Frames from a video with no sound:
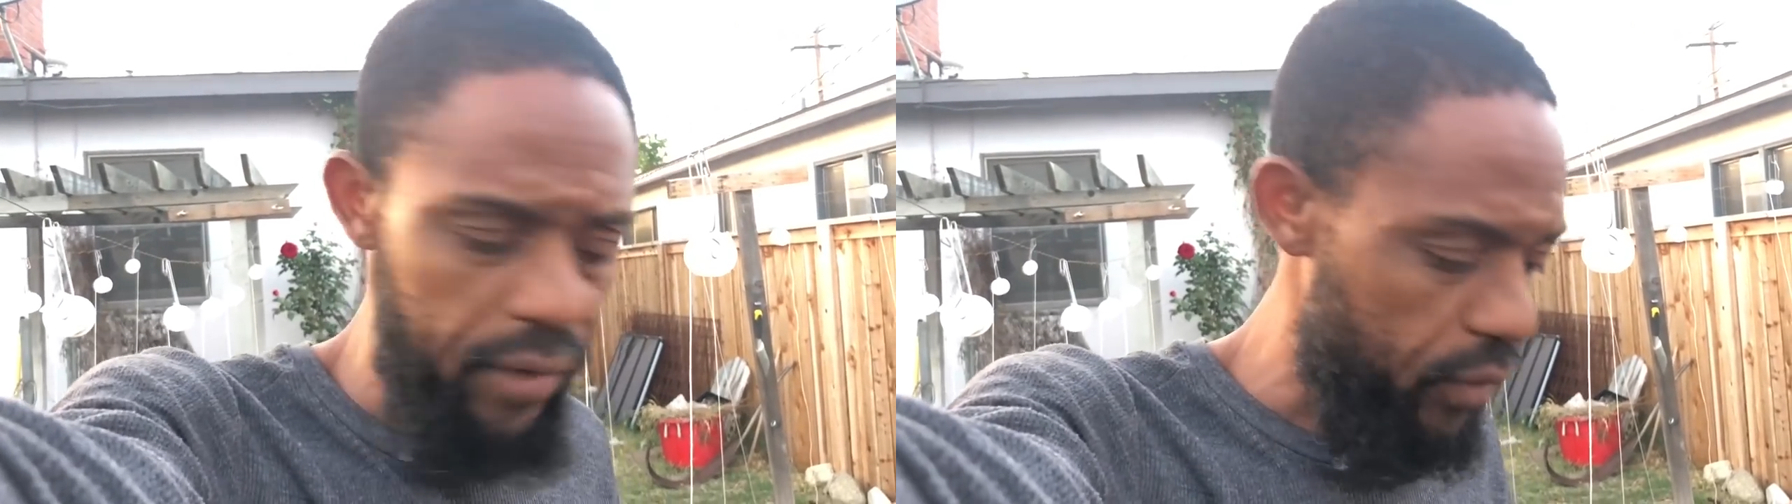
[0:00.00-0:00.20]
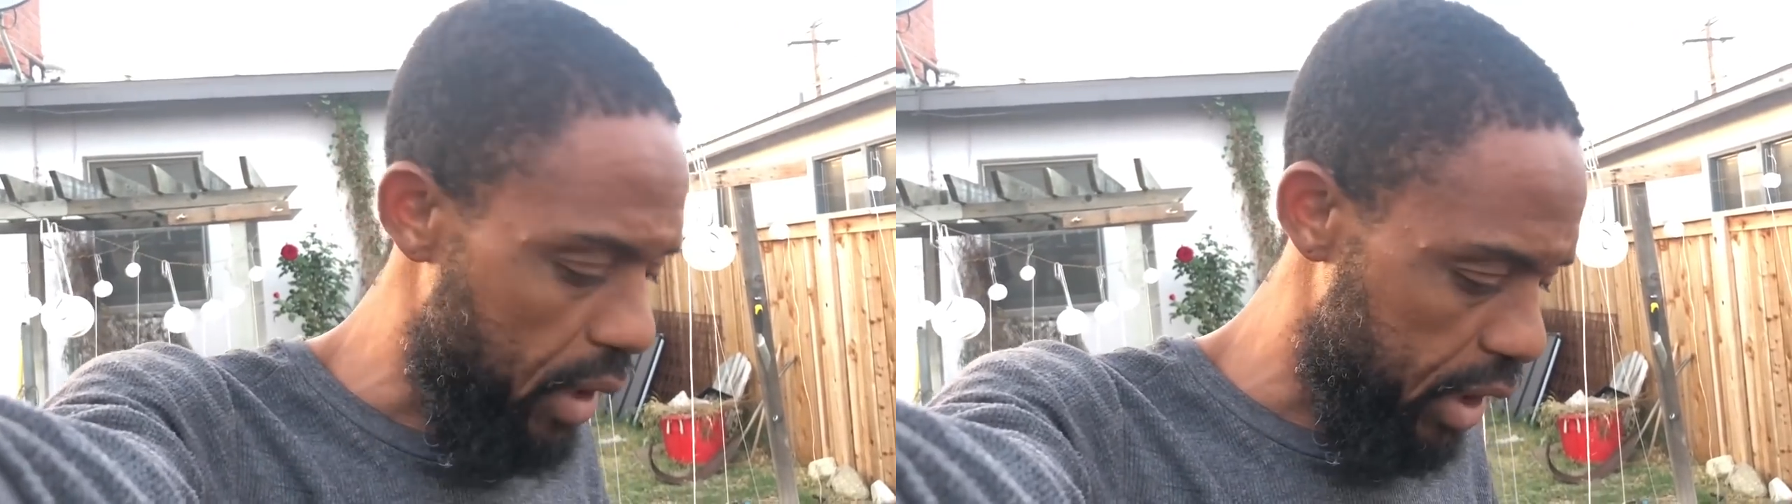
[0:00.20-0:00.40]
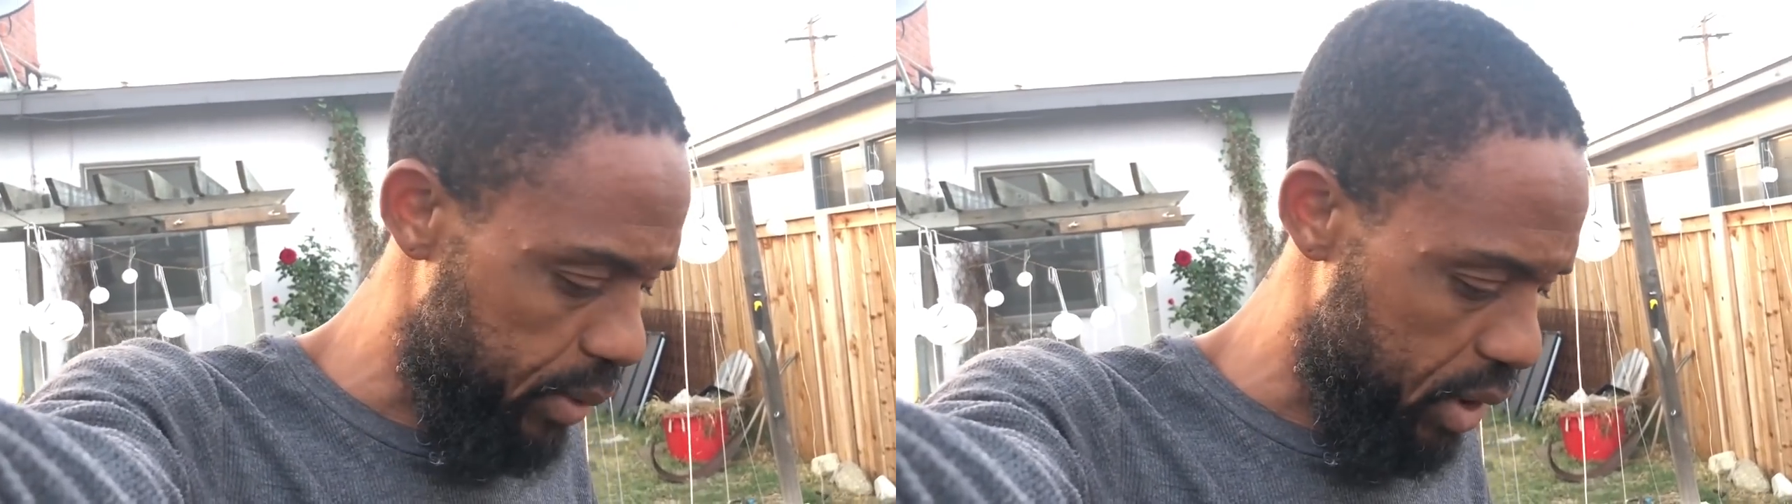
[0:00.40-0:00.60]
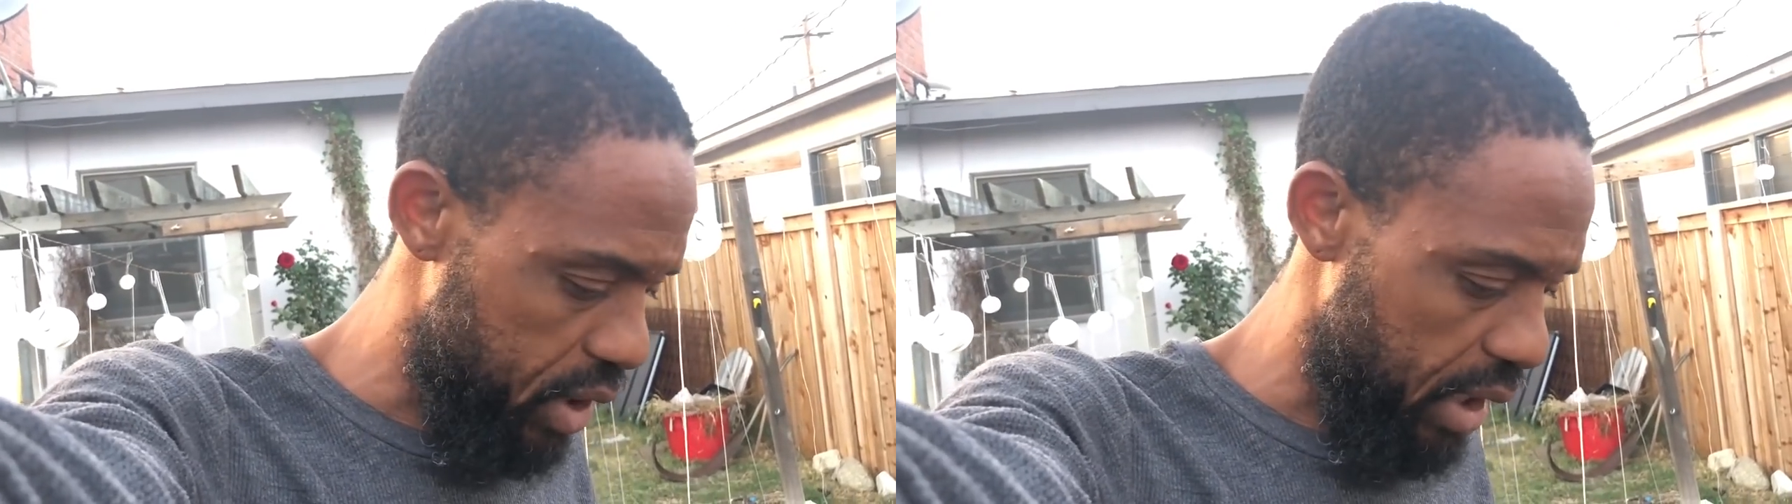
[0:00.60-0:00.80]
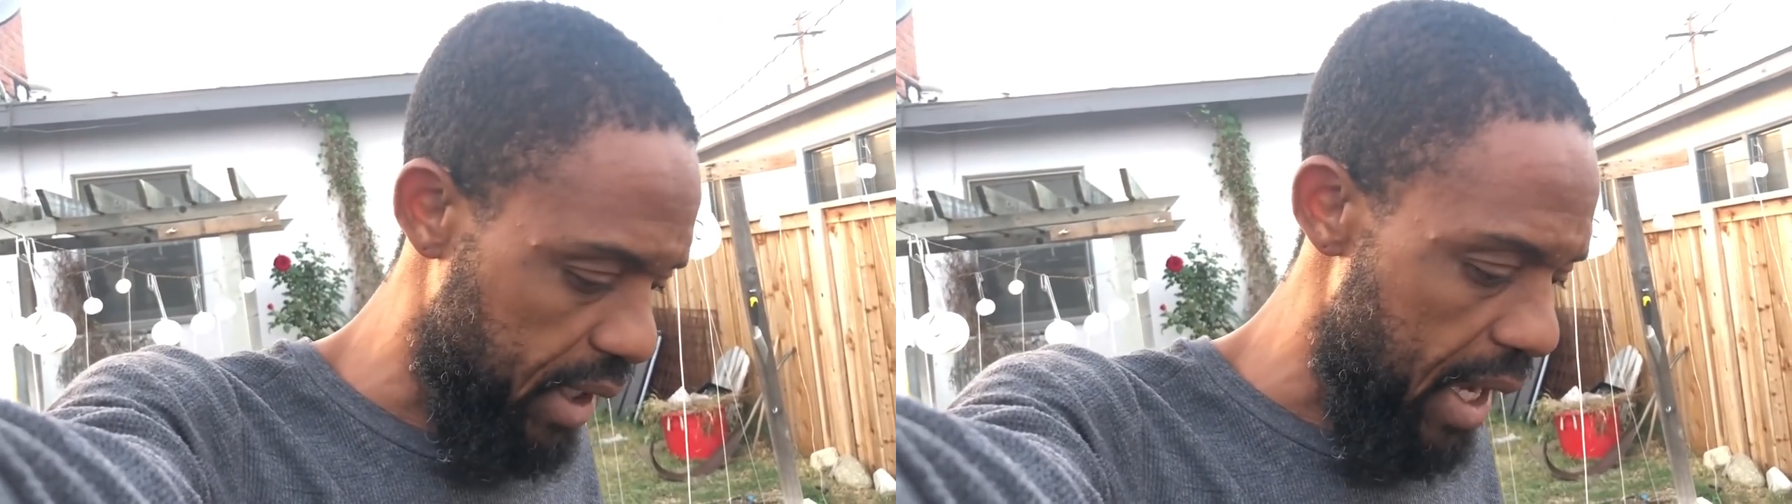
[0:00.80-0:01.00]
if you guys want
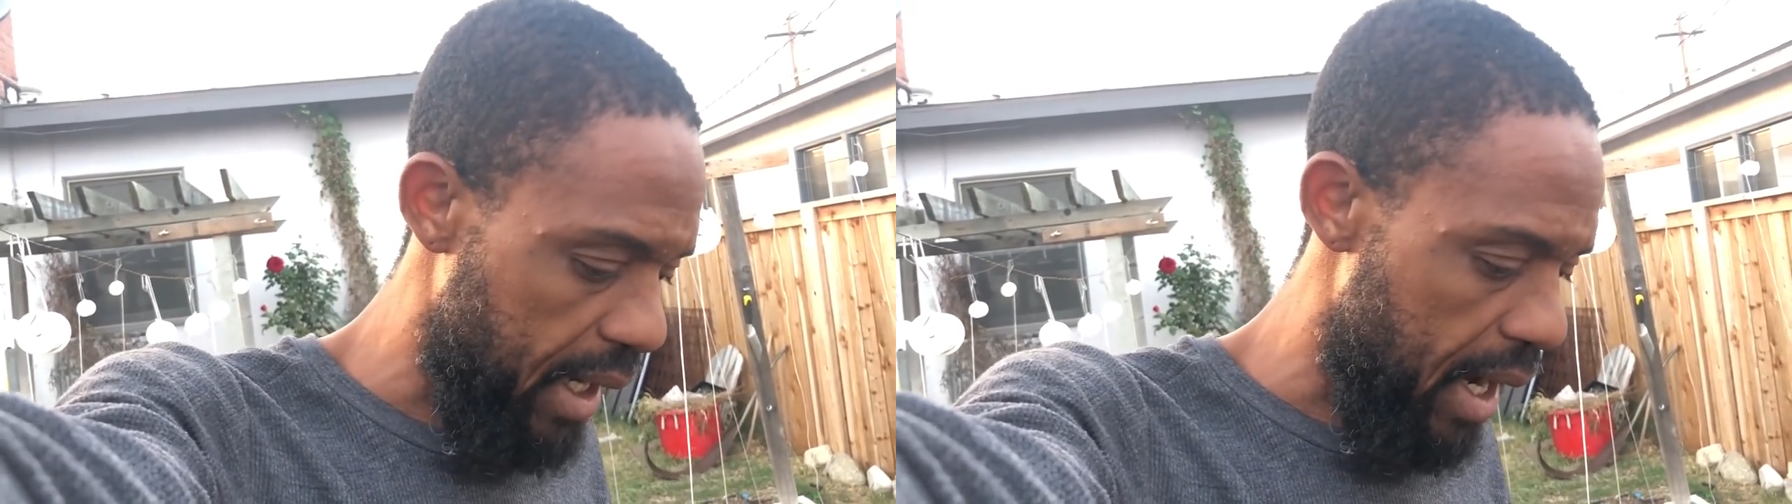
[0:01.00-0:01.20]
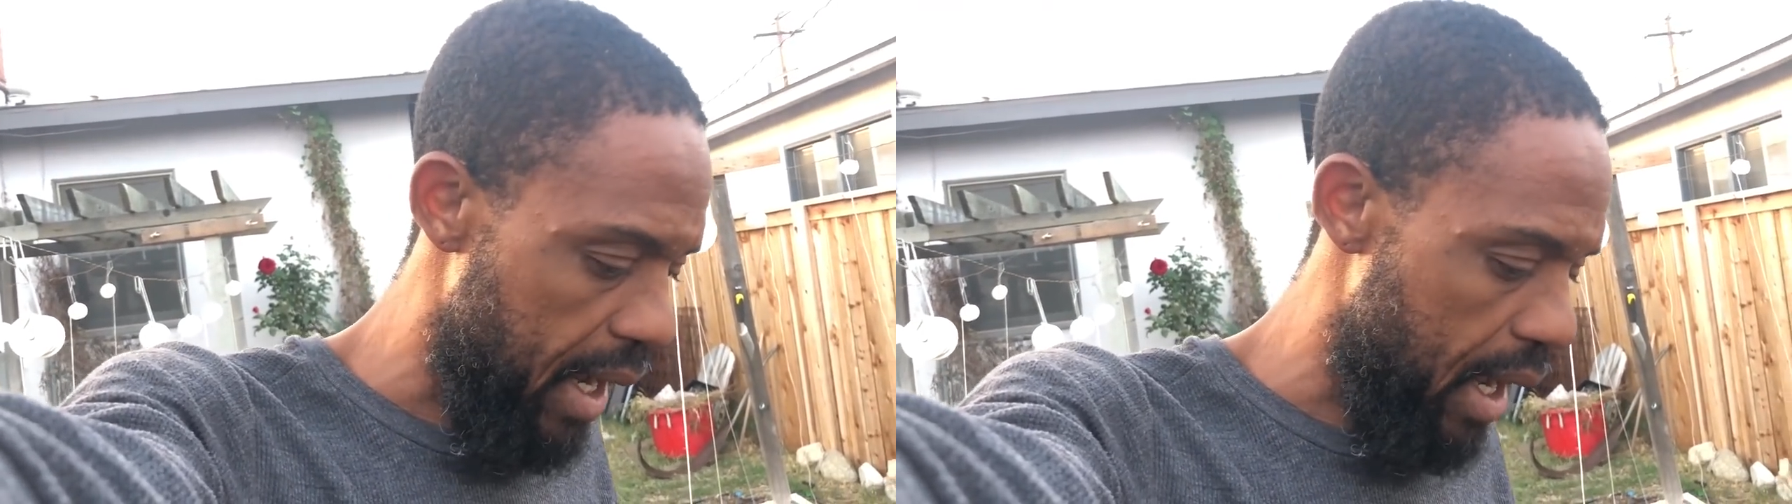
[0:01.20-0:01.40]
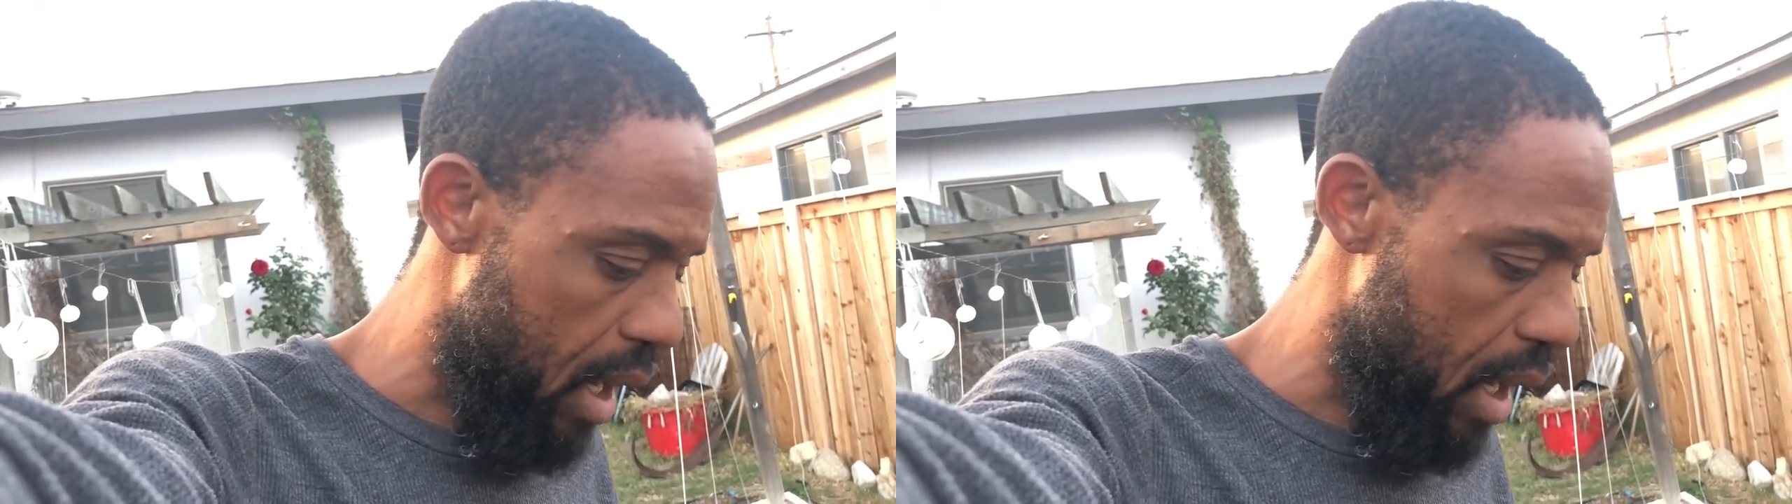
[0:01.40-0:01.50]
to check that guy